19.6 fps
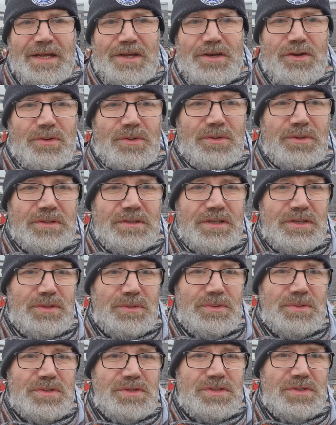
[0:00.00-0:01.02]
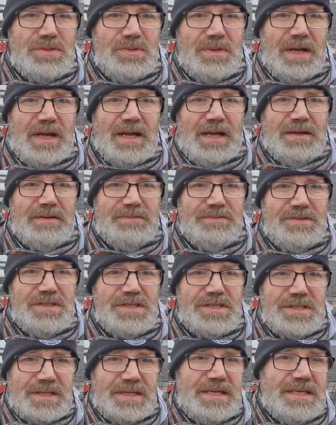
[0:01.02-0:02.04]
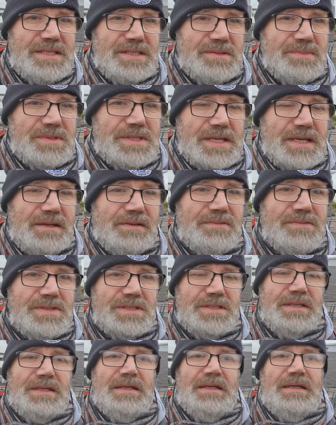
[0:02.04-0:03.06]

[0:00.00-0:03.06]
not only those who have disgraced themselves